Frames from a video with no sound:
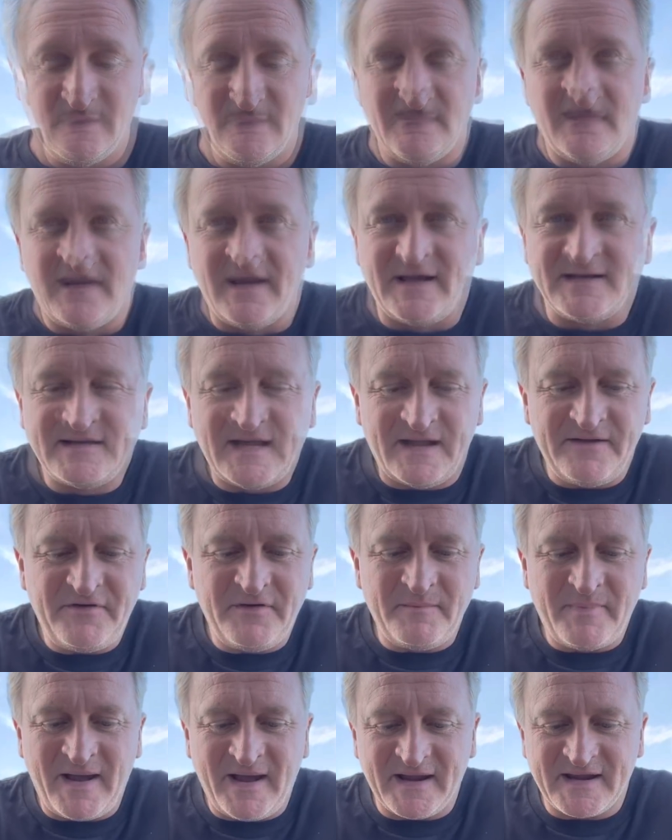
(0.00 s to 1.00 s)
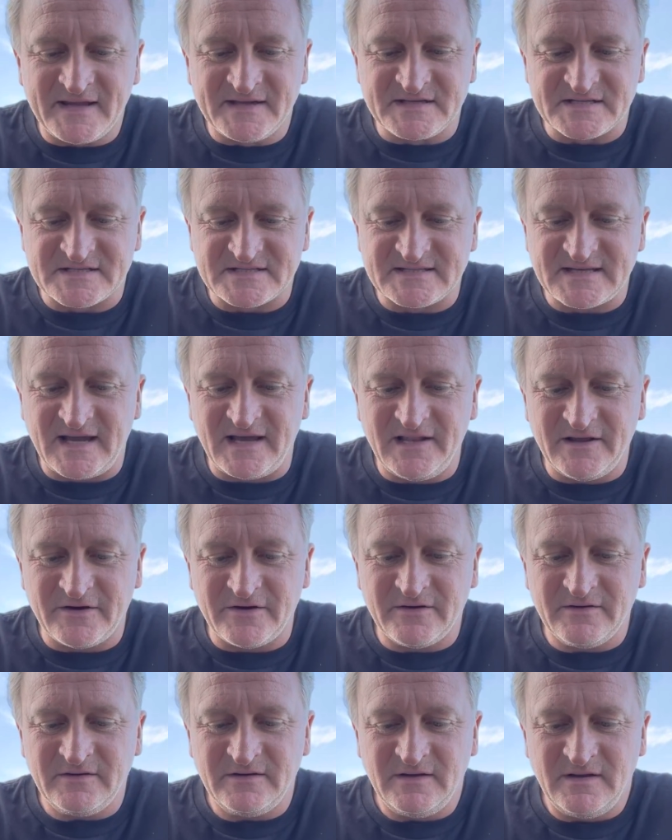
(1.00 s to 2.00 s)
And diving back into
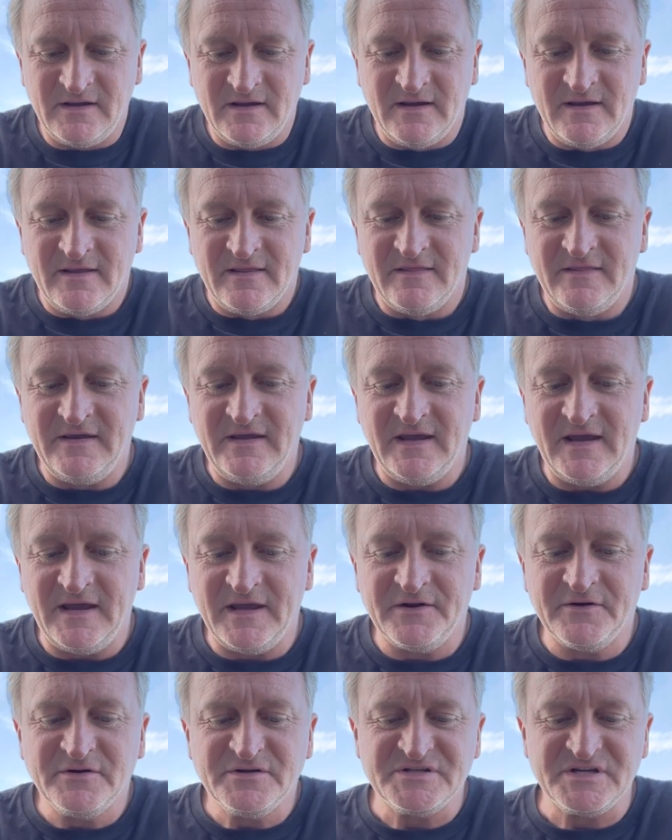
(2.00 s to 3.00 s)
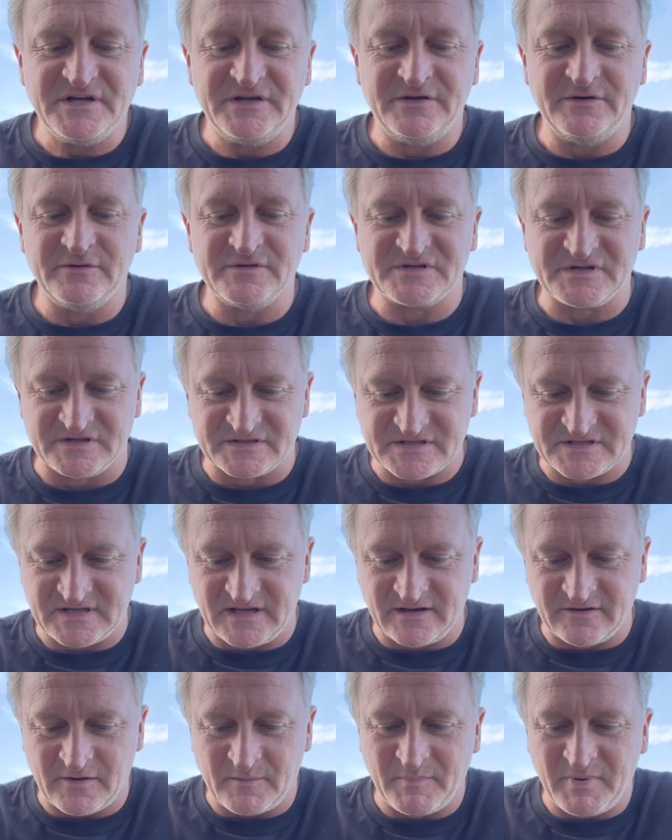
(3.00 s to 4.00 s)
Stellar, the energy use on
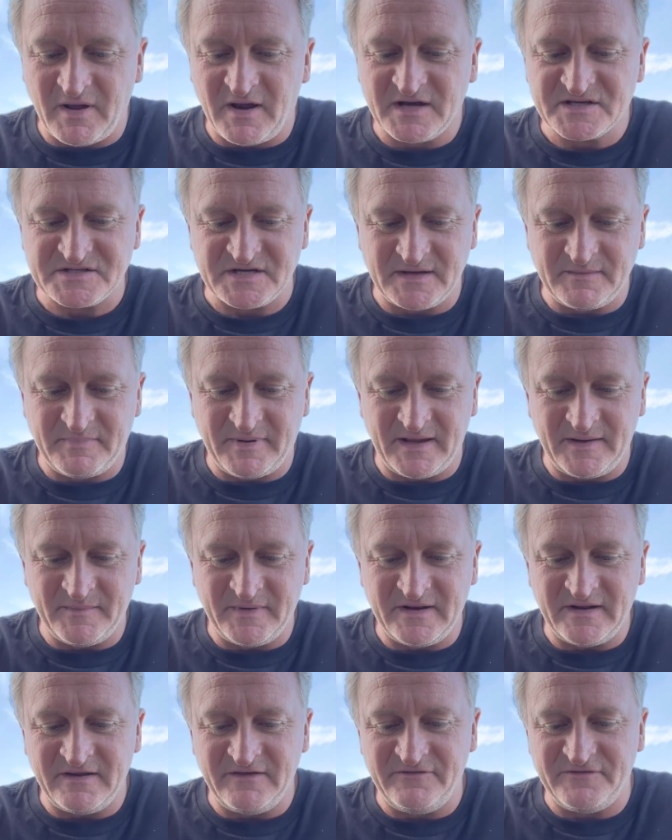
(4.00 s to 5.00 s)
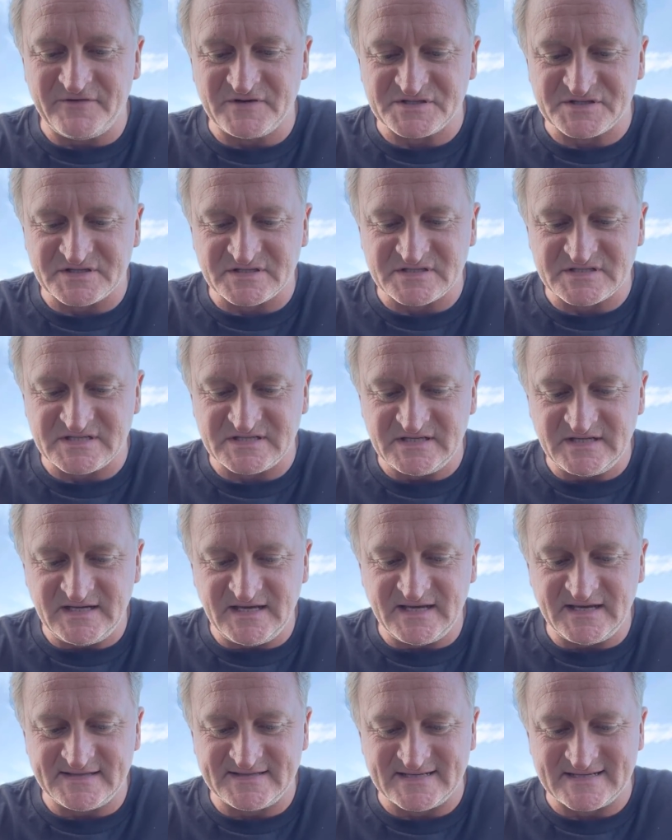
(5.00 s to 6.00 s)
Stellar, blockchain payment efficiency
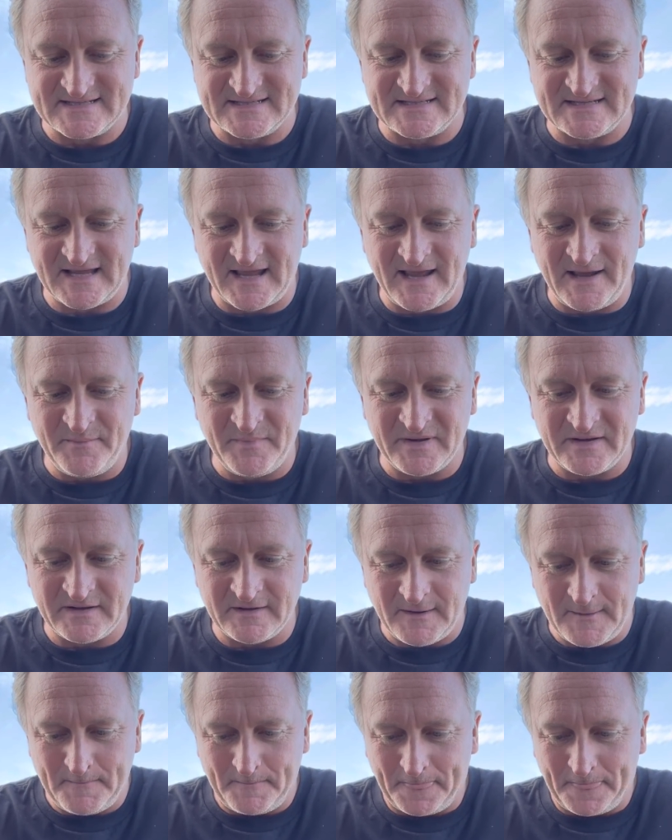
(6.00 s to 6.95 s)
is examined.